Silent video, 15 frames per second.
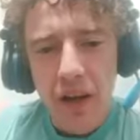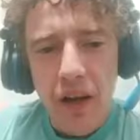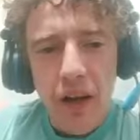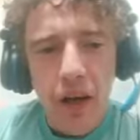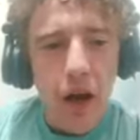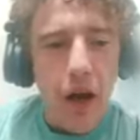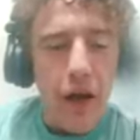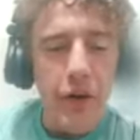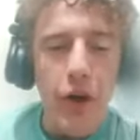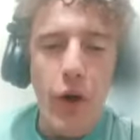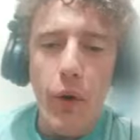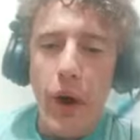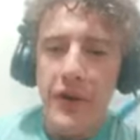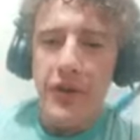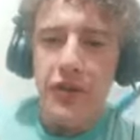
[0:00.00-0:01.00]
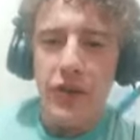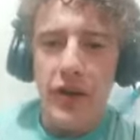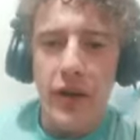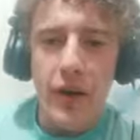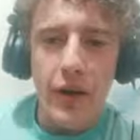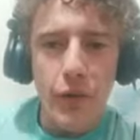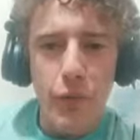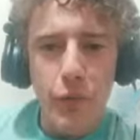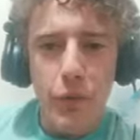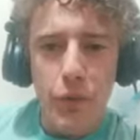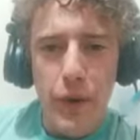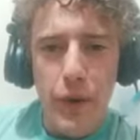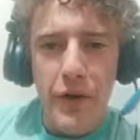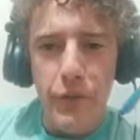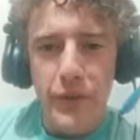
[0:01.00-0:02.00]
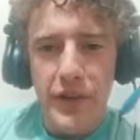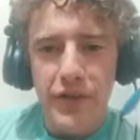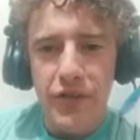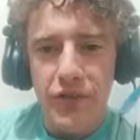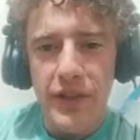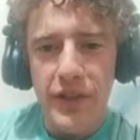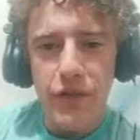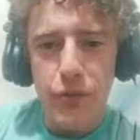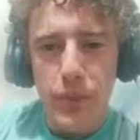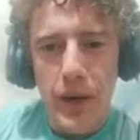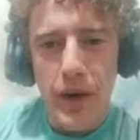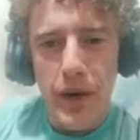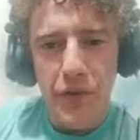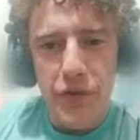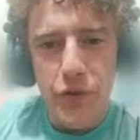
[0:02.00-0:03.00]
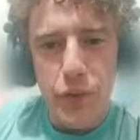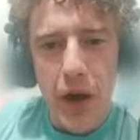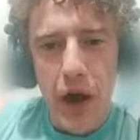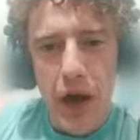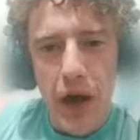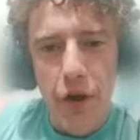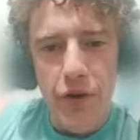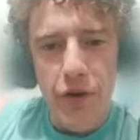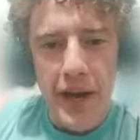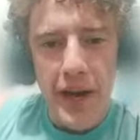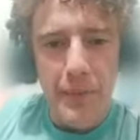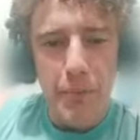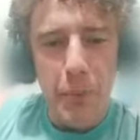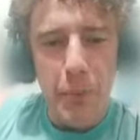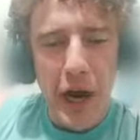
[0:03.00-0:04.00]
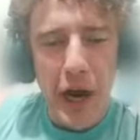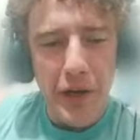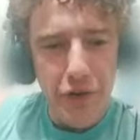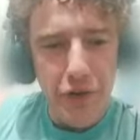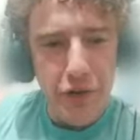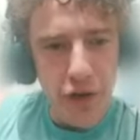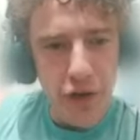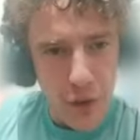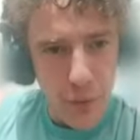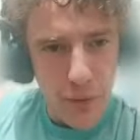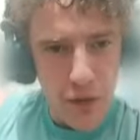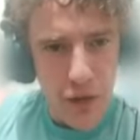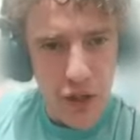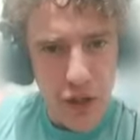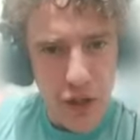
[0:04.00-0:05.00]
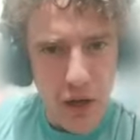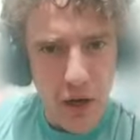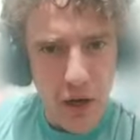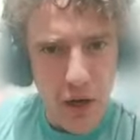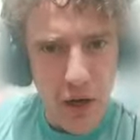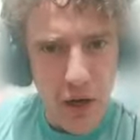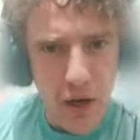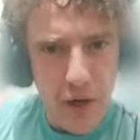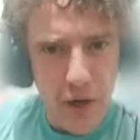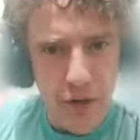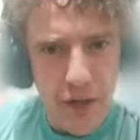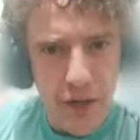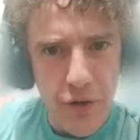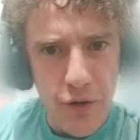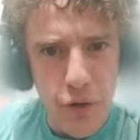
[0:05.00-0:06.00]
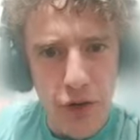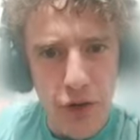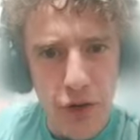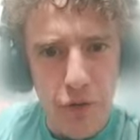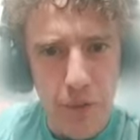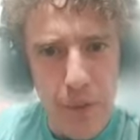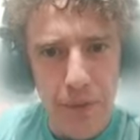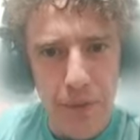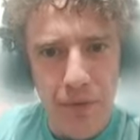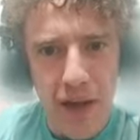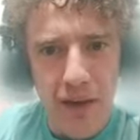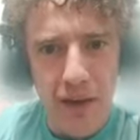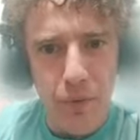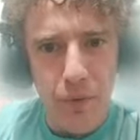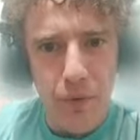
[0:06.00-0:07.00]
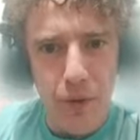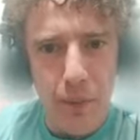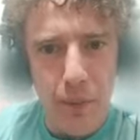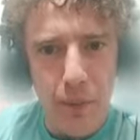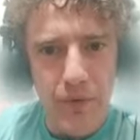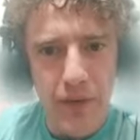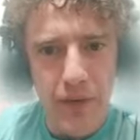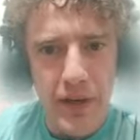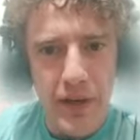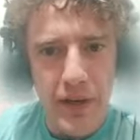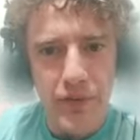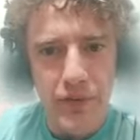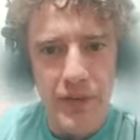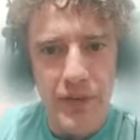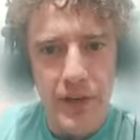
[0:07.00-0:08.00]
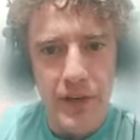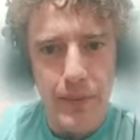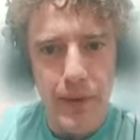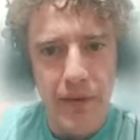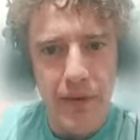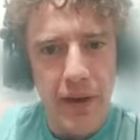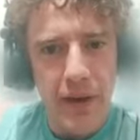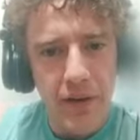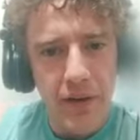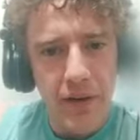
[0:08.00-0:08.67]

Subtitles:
I know. I just read recently as well that you hired a mind coach. Can you talk a little bit about that? I'm very interested to hear about that.